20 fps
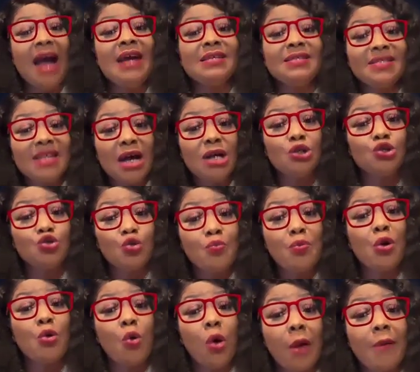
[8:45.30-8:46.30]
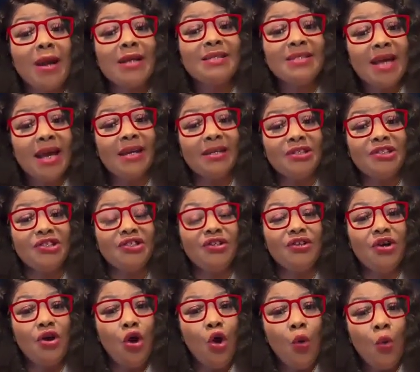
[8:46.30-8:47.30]
I stand to be corrected.
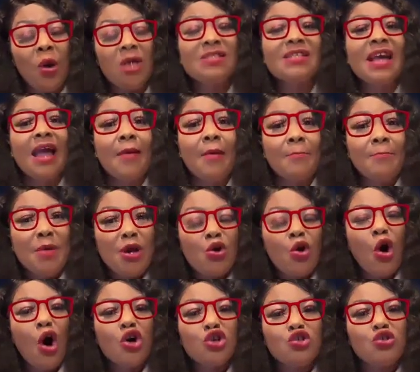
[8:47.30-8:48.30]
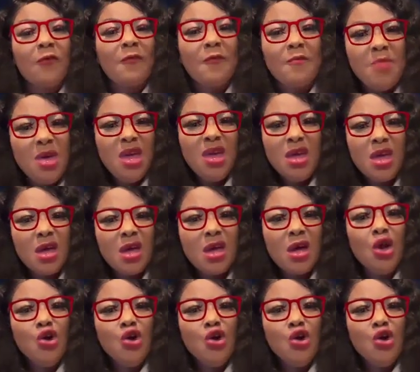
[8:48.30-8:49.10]
Was it because of me?